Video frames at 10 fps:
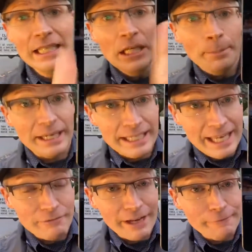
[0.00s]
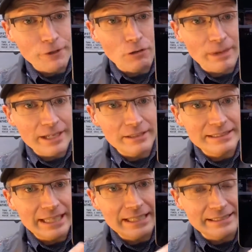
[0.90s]
But again, rainfall record
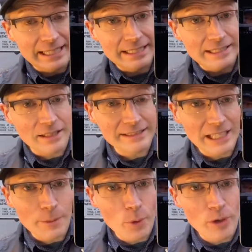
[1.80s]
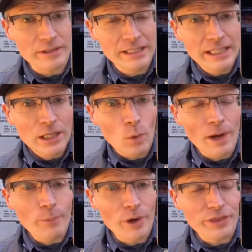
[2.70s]
today set at Dulles Airport,
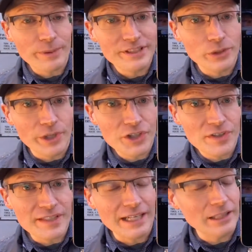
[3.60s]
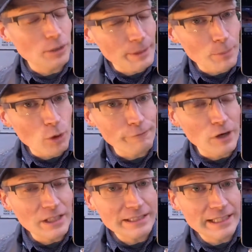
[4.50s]
1.32 inches and a little bit more
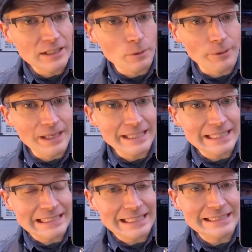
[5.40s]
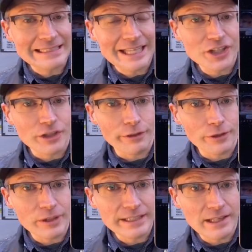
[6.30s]
falling there. We'll probably get at least 1.3
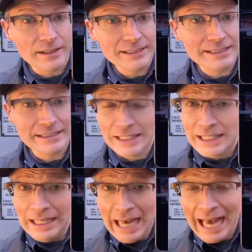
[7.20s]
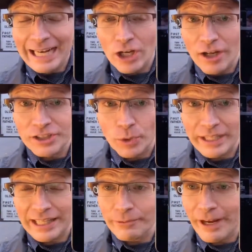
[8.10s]
inches at Dulles. Adding on to our
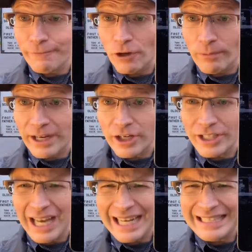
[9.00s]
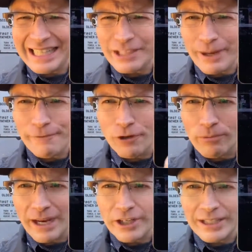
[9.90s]
daily rainfall record. Not a daily rainfall
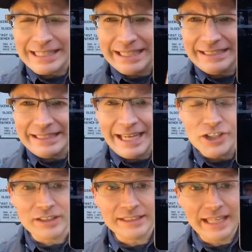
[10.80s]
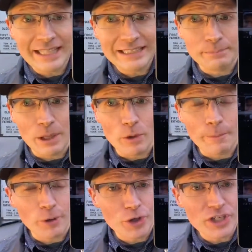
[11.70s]
record at DCA just yet, but we're
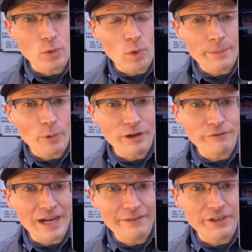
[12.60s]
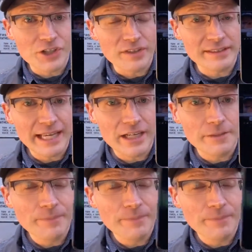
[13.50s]
approaching 1.5 inches there.